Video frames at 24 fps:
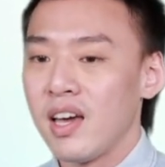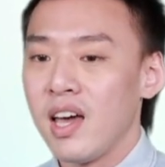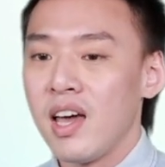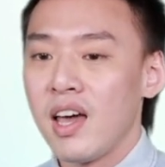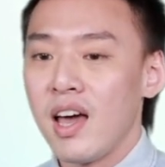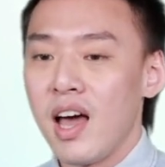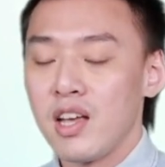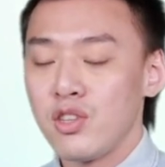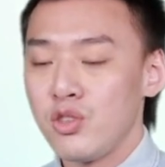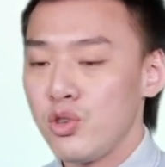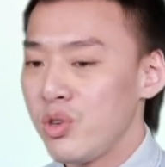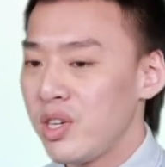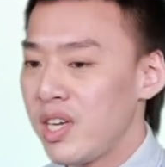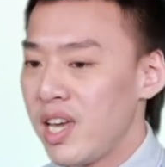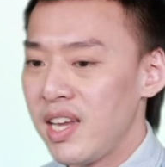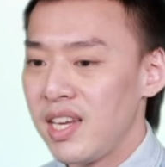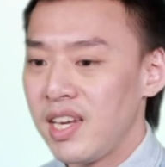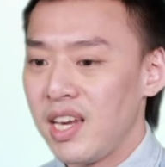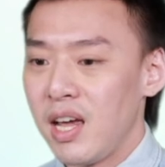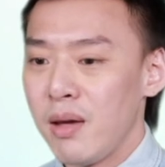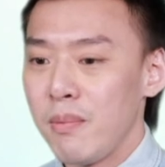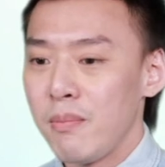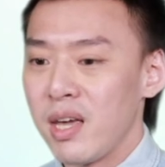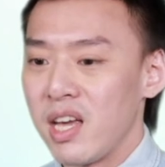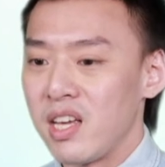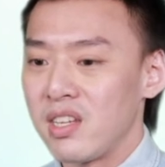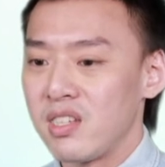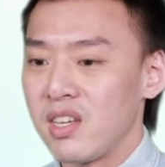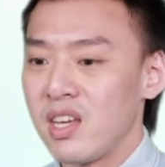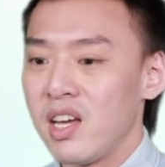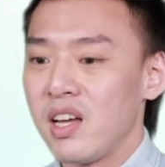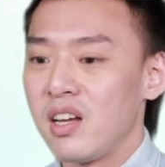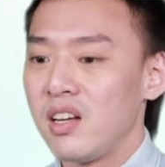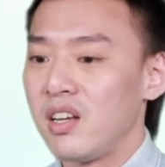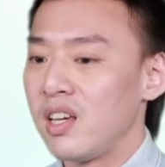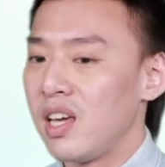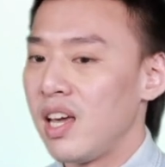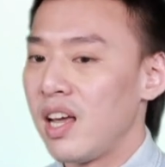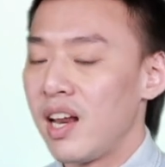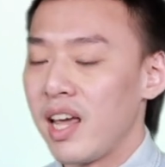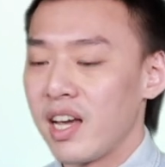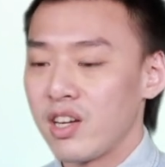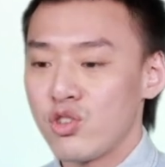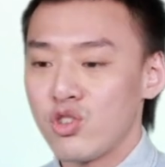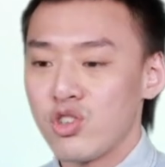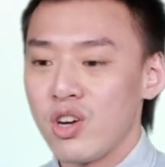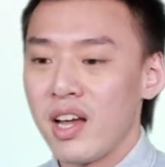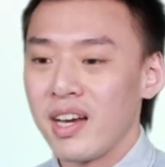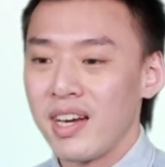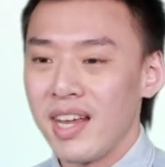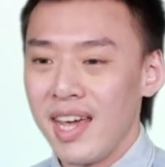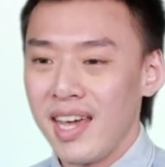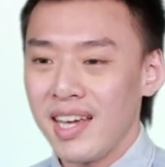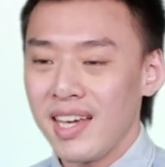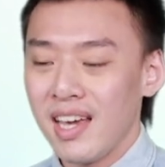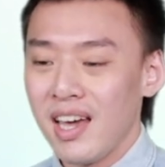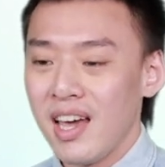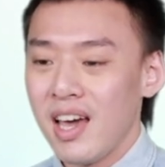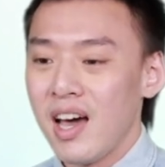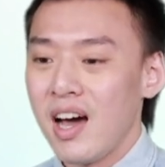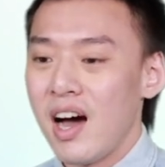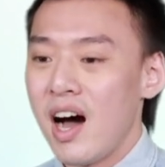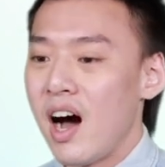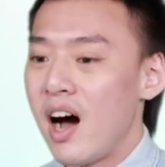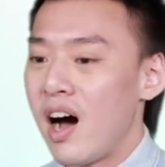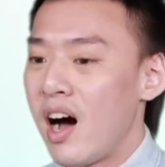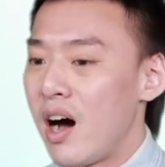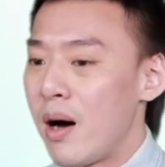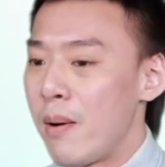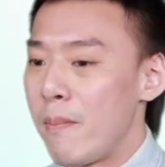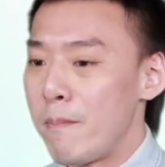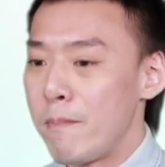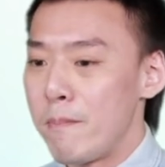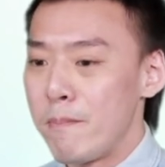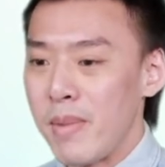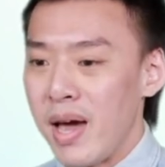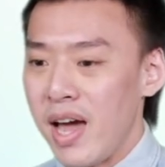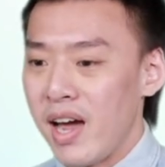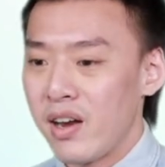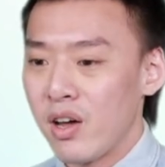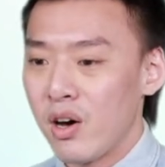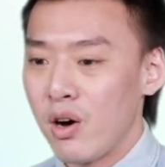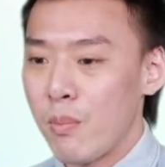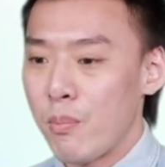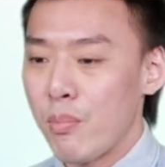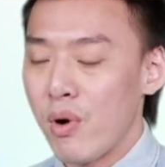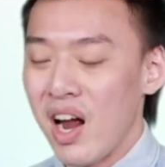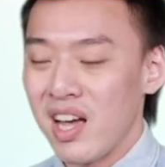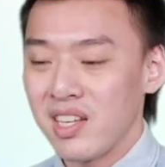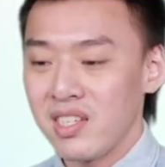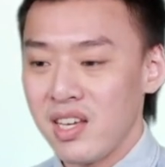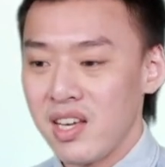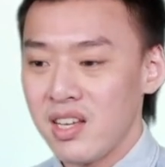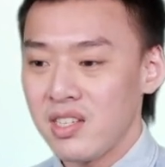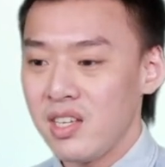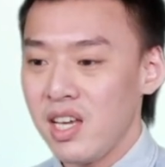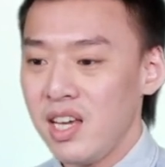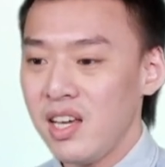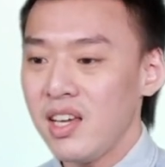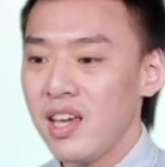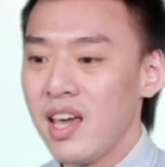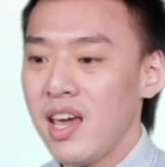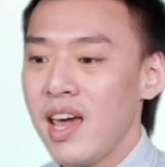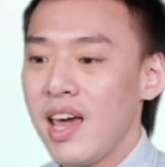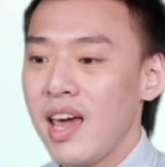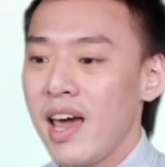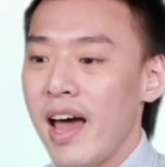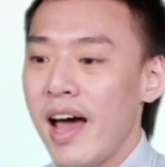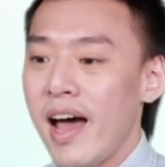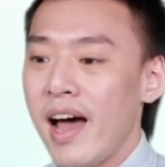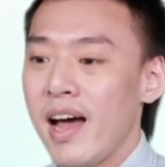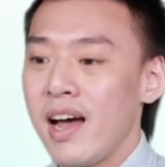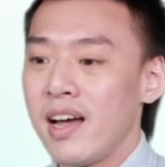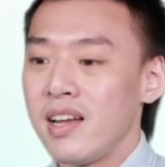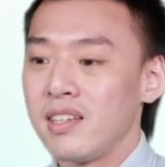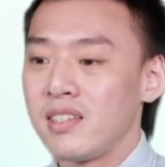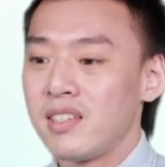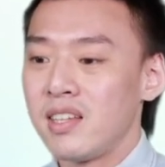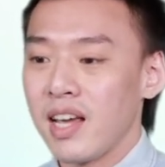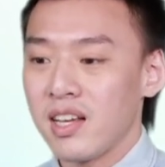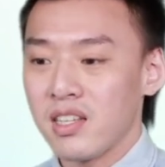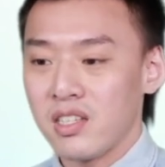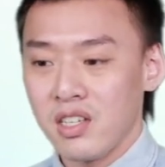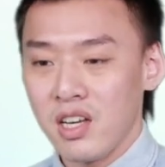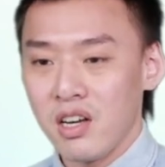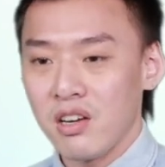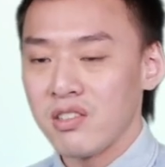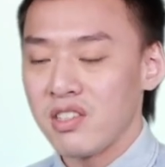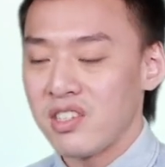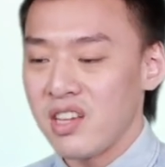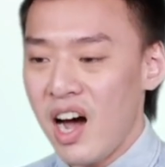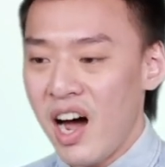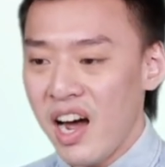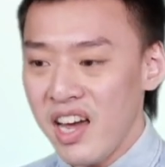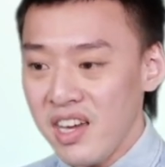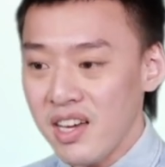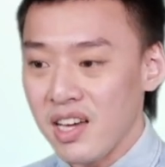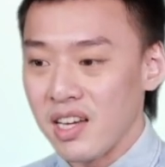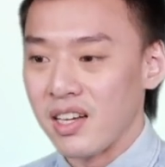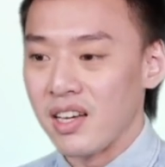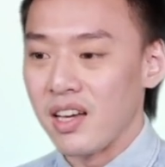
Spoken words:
as you can name it, the electronic, metal processing, and textile dyeing,